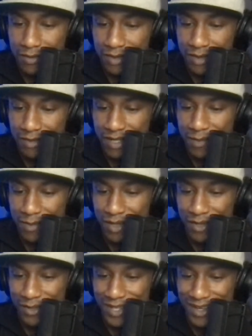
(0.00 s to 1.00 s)
Every time I
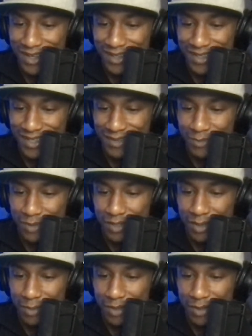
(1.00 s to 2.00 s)
go down, it doesn't want to
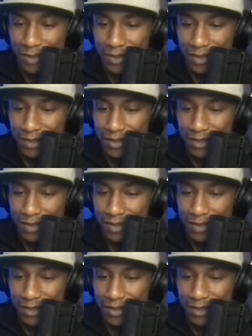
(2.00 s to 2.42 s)
let me do it.